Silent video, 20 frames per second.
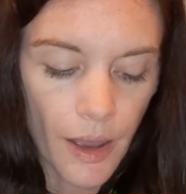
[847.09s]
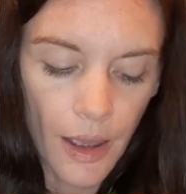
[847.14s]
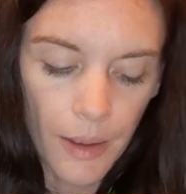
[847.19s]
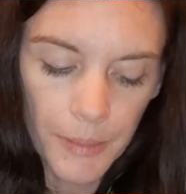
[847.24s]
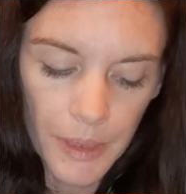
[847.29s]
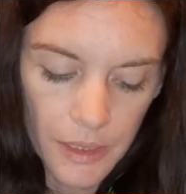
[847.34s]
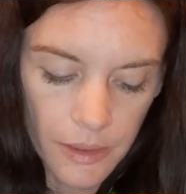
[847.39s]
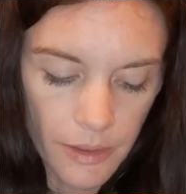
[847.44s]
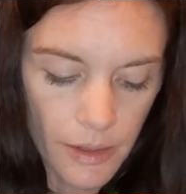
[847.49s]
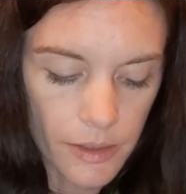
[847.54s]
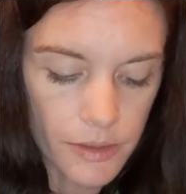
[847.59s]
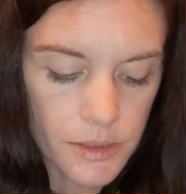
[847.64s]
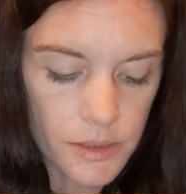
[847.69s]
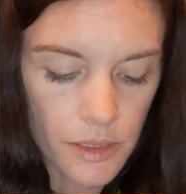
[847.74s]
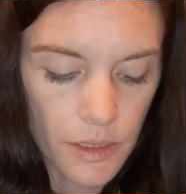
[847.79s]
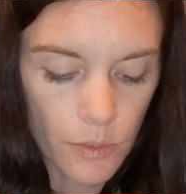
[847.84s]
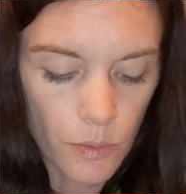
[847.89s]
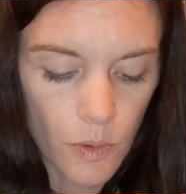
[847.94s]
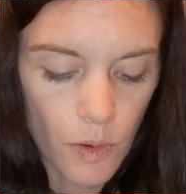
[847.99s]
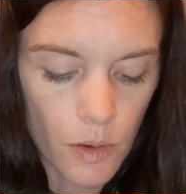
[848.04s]
I mean, yes,
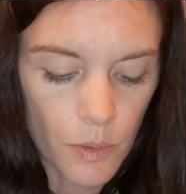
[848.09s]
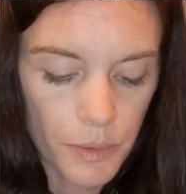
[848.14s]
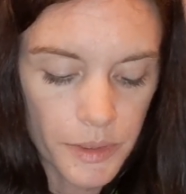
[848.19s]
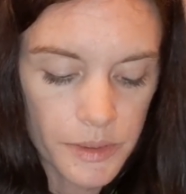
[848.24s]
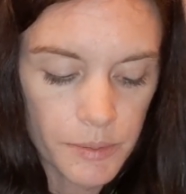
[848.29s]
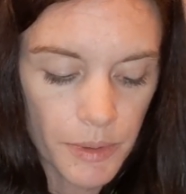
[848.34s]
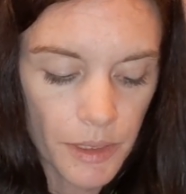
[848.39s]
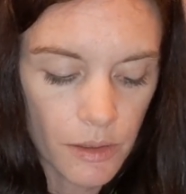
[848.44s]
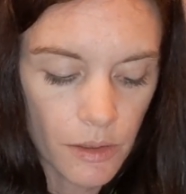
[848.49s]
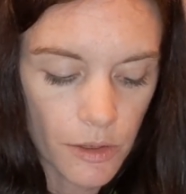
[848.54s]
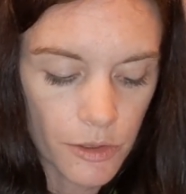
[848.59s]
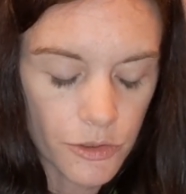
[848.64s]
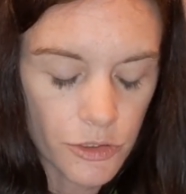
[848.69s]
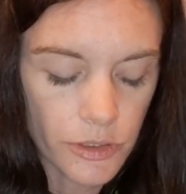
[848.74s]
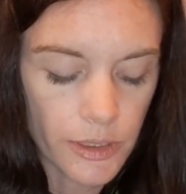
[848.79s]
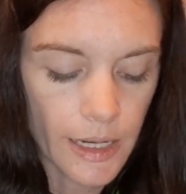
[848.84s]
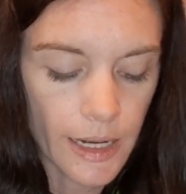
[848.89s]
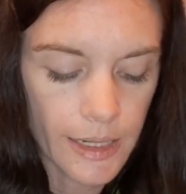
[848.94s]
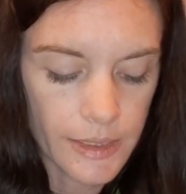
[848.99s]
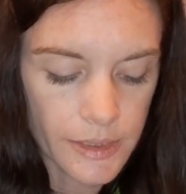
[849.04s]
there will always be
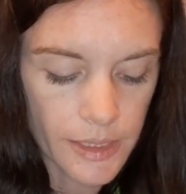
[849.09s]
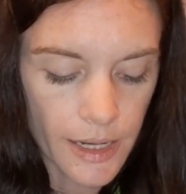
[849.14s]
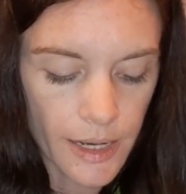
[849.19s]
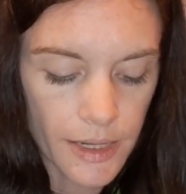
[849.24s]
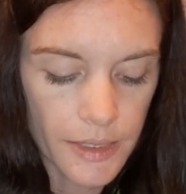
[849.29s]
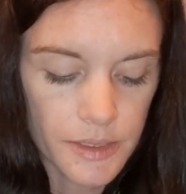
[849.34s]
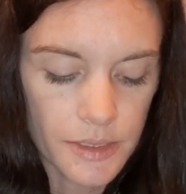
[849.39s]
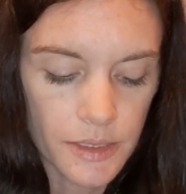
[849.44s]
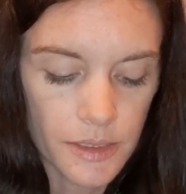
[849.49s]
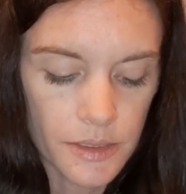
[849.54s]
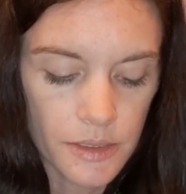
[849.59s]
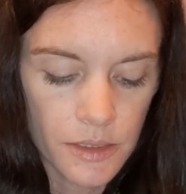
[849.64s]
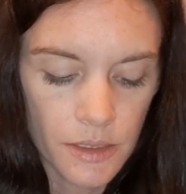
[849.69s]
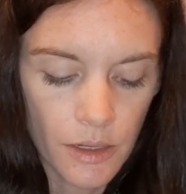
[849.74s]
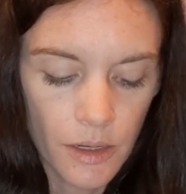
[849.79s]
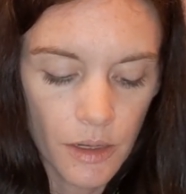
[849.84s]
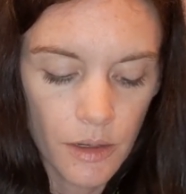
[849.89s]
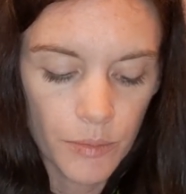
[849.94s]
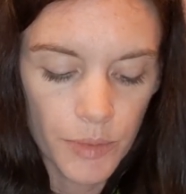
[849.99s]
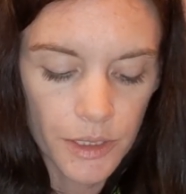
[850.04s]
laundry and taxes,
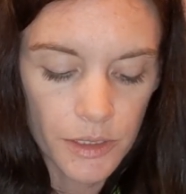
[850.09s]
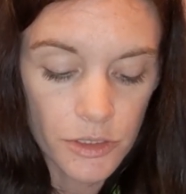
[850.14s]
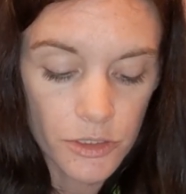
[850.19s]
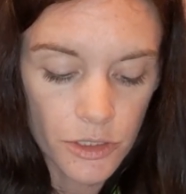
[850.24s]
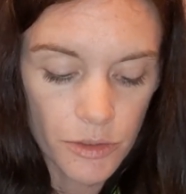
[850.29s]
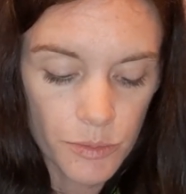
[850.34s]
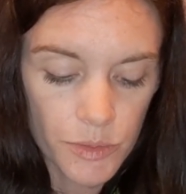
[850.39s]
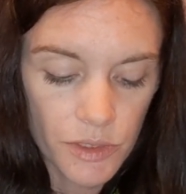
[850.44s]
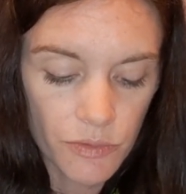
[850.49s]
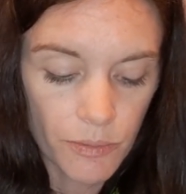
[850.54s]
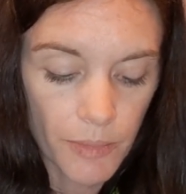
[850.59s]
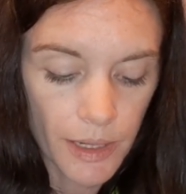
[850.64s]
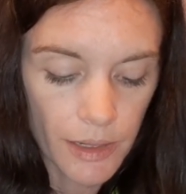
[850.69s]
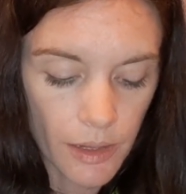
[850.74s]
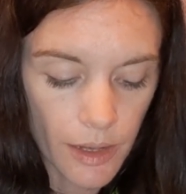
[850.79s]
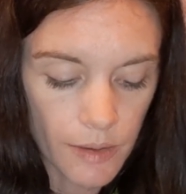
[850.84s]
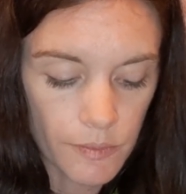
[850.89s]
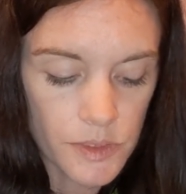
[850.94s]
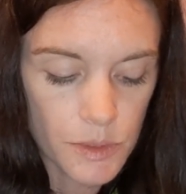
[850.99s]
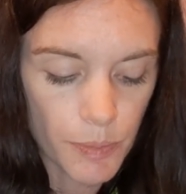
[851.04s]
but in terms of my
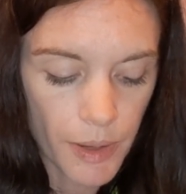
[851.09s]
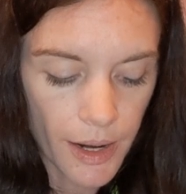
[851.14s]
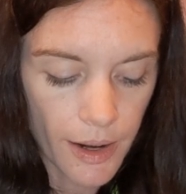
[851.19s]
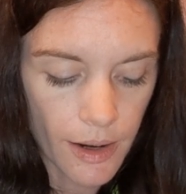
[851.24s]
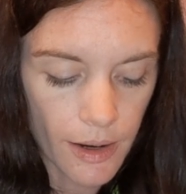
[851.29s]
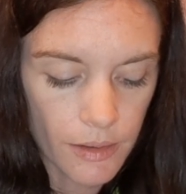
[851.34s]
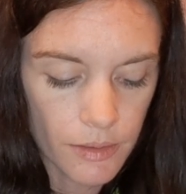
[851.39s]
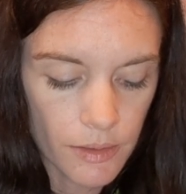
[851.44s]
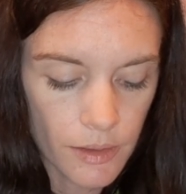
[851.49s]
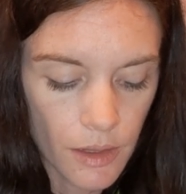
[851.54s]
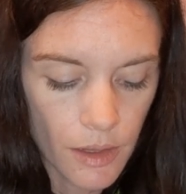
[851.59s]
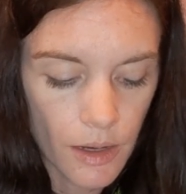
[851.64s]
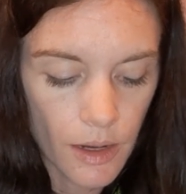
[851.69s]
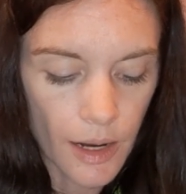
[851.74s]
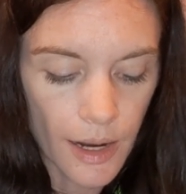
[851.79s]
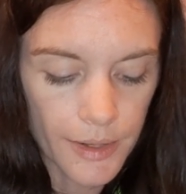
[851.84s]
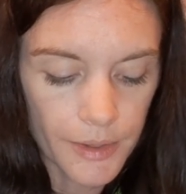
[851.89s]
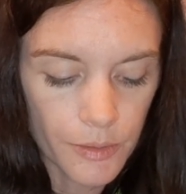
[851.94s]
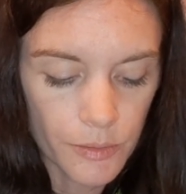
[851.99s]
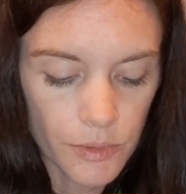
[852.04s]
life's path,
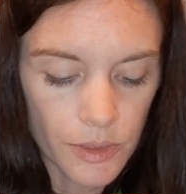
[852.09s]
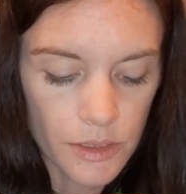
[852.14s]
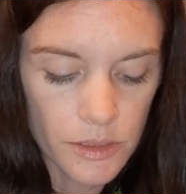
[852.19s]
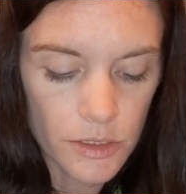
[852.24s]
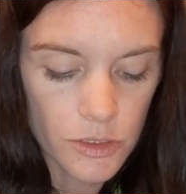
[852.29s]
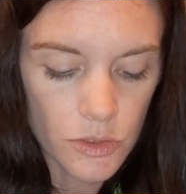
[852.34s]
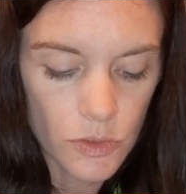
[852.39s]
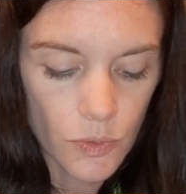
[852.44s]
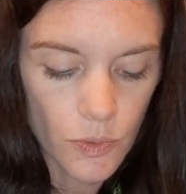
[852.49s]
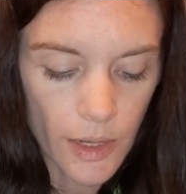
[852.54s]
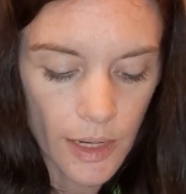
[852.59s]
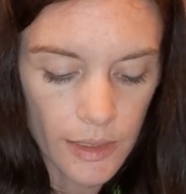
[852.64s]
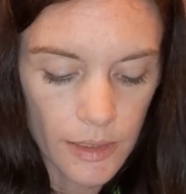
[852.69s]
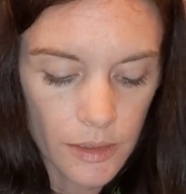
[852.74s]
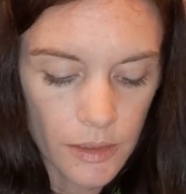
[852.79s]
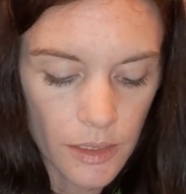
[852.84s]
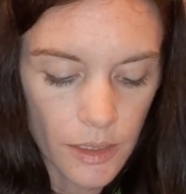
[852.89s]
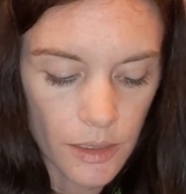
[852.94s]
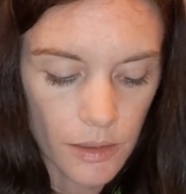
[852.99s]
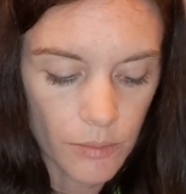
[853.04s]
I don't need to do
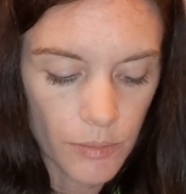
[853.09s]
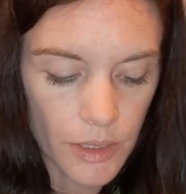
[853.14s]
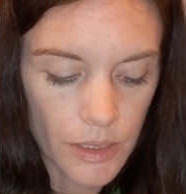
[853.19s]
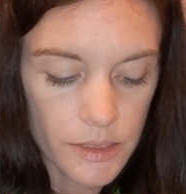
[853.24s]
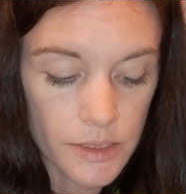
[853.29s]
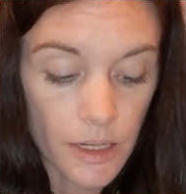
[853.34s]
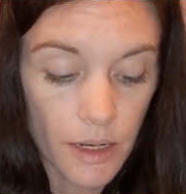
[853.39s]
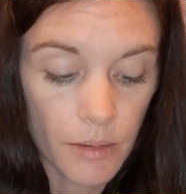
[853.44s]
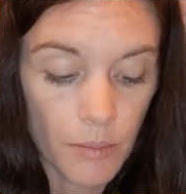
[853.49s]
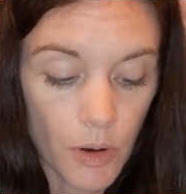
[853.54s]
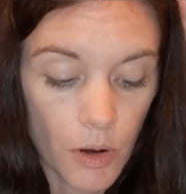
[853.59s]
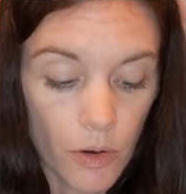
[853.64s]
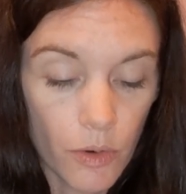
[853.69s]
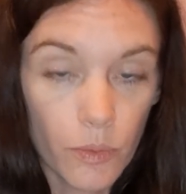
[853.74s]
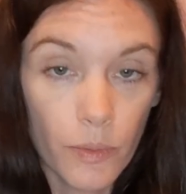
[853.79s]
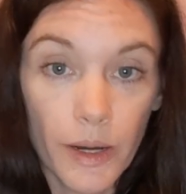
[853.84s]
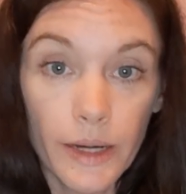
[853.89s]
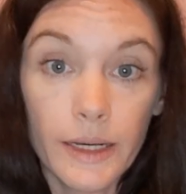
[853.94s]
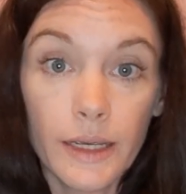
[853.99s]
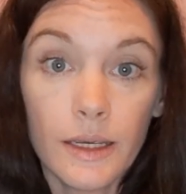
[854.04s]
anything because I am
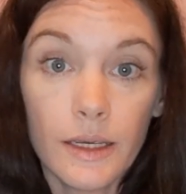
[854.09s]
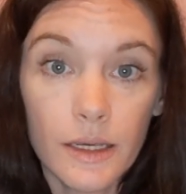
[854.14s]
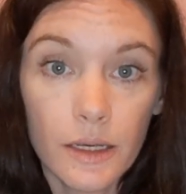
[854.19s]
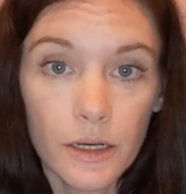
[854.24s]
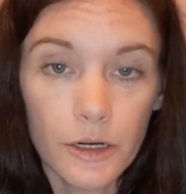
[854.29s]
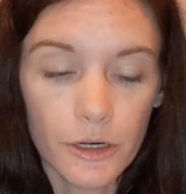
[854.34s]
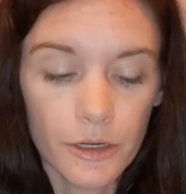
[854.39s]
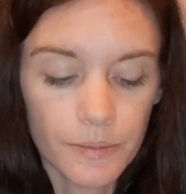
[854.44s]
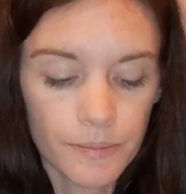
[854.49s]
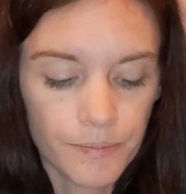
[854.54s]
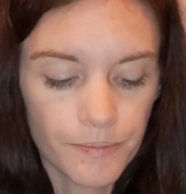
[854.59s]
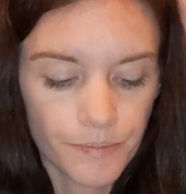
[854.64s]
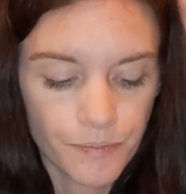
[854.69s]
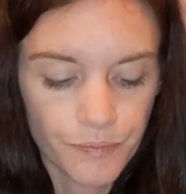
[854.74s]
already here.